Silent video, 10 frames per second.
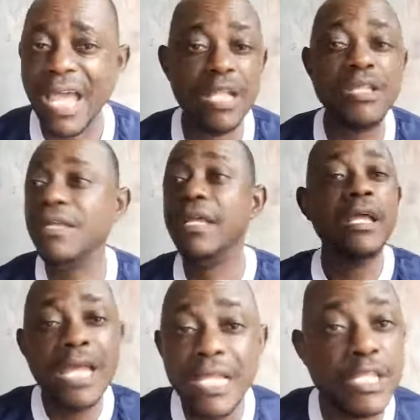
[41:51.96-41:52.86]
And
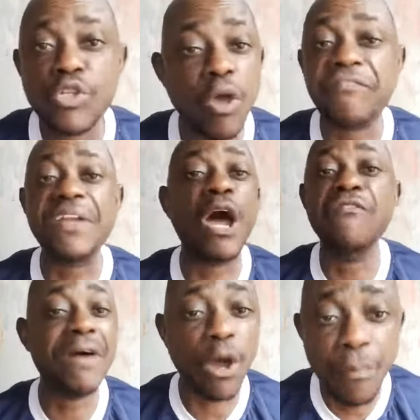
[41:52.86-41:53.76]
it is not
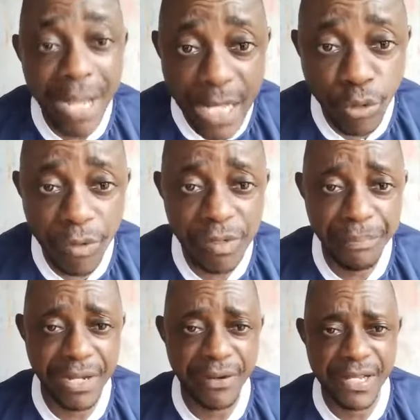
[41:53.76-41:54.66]
flyover that will make Edo
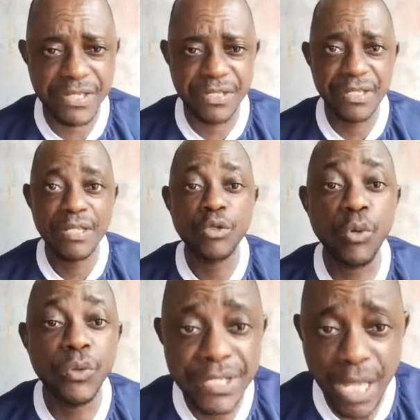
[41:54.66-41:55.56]
be great.
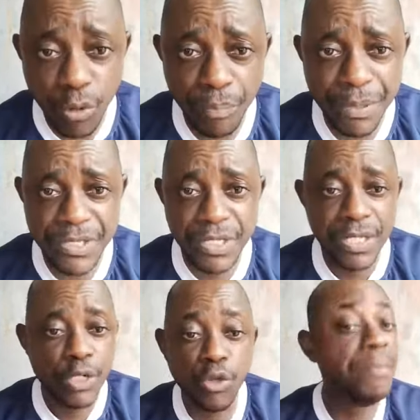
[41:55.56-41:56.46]
No this and no peace.
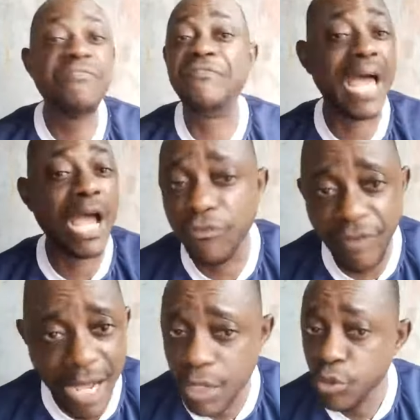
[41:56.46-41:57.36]
No be
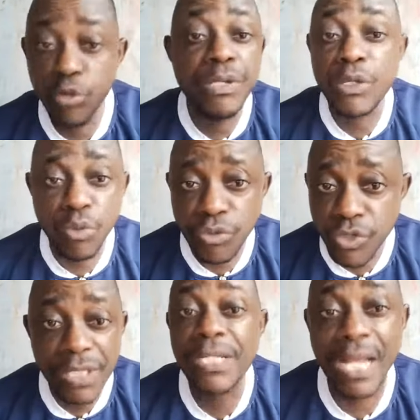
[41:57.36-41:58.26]
flyover, no be road,
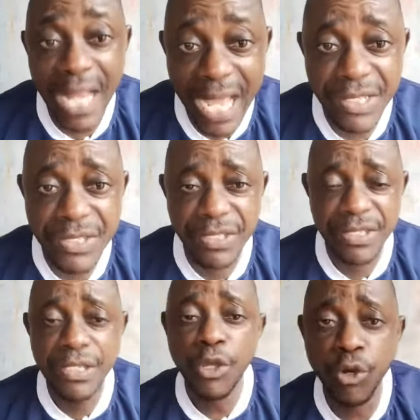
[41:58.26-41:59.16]
na light.
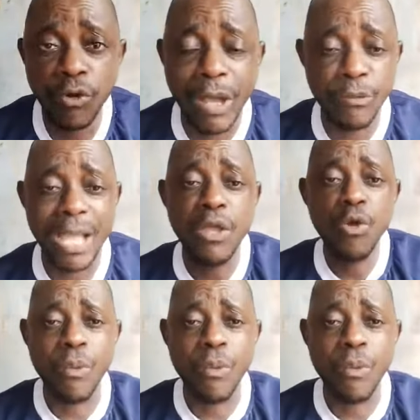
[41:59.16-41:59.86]
You know that why?